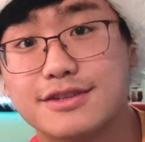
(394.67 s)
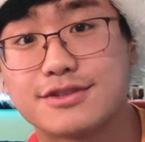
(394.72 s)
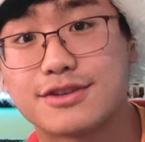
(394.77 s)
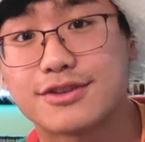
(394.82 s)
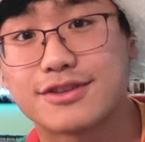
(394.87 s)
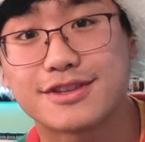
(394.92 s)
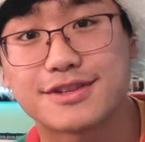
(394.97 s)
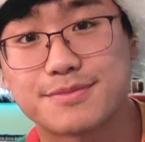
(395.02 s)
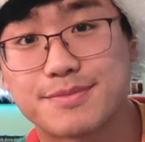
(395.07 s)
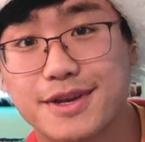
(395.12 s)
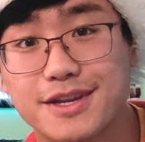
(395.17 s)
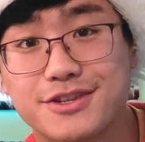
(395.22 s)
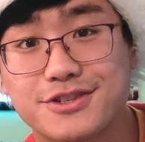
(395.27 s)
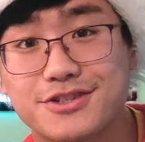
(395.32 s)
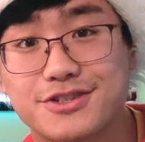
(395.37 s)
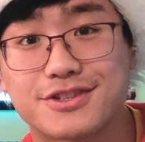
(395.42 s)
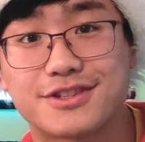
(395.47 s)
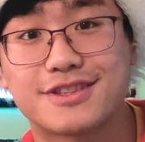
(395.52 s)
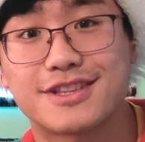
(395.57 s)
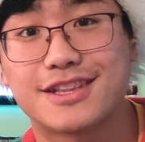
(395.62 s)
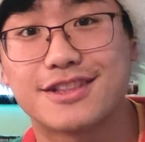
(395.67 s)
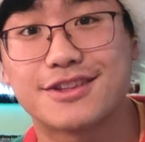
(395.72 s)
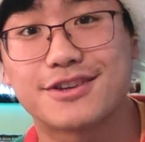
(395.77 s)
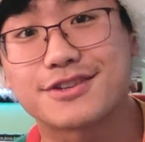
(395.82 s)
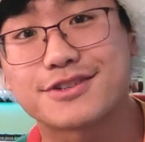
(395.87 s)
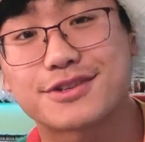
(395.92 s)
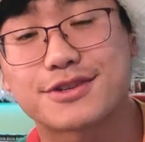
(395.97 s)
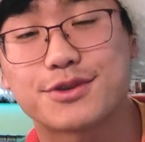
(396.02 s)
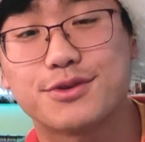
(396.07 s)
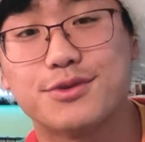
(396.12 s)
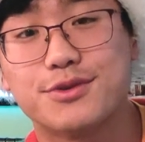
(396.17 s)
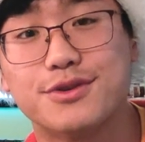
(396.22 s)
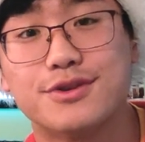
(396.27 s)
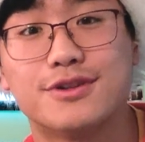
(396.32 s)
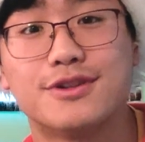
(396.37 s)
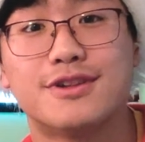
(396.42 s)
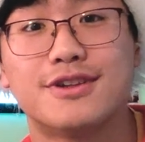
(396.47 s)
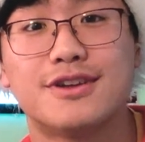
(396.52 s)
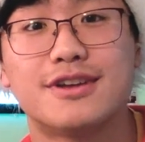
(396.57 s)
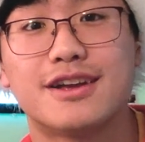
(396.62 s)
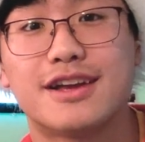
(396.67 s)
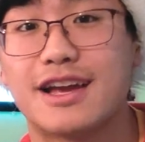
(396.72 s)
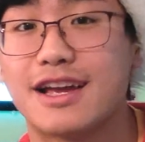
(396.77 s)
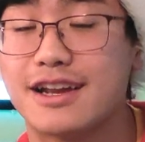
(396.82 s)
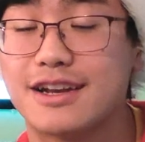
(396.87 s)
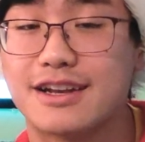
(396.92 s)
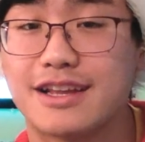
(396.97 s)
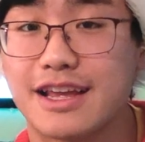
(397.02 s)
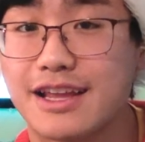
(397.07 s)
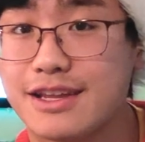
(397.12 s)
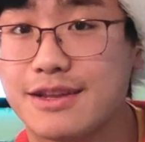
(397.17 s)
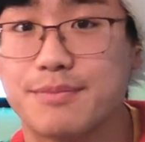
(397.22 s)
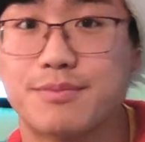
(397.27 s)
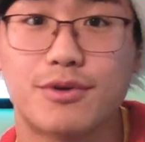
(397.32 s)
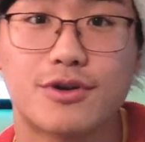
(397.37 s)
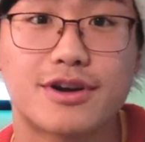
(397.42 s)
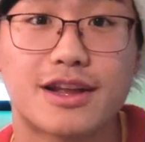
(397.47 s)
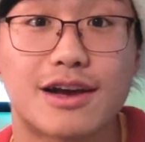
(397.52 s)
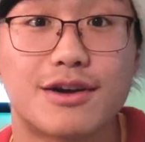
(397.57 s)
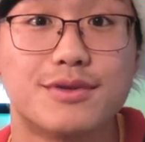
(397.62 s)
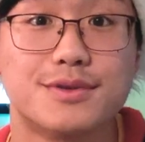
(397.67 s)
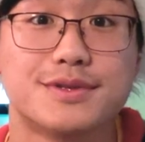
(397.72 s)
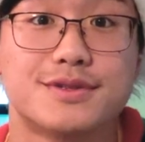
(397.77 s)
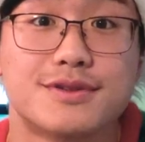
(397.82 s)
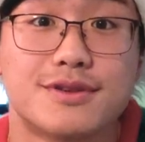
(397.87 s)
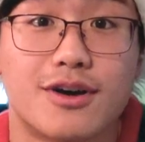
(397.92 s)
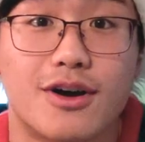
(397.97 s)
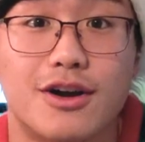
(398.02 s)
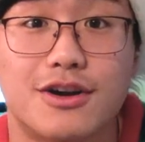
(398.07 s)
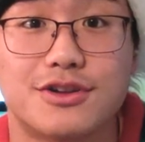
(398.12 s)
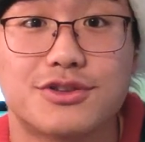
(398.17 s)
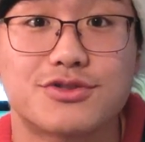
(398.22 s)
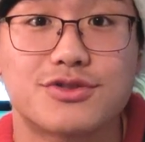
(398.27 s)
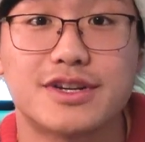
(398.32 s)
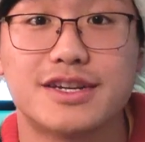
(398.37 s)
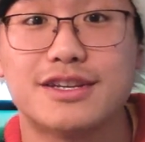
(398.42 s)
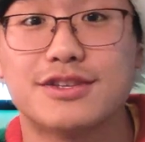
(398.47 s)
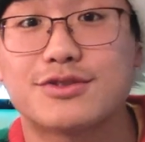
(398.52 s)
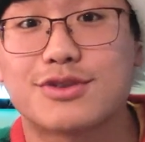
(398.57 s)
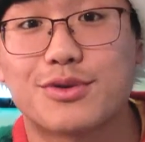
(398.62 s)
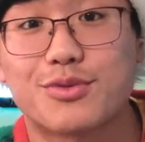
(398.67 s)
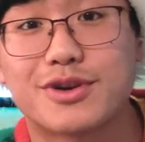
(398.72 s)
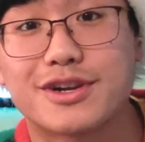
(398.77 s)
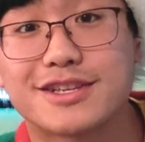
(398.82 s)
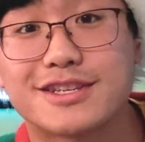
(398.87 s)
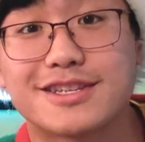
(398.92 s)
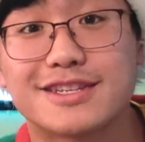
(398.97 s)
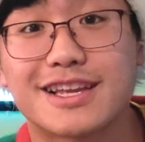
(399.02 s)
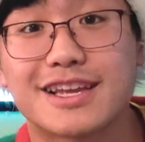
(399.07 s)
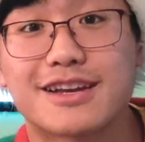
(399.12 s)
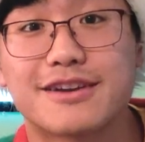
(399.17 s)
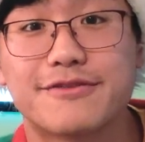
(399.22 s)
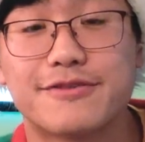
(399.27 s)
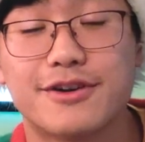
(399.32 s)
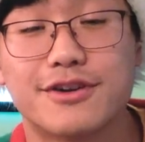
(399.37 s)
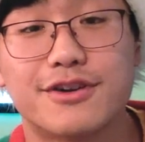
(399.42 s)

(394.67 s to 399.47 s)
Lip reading: I saw this bench that looked cool and a birdhouse on a tree. So I wanted to take a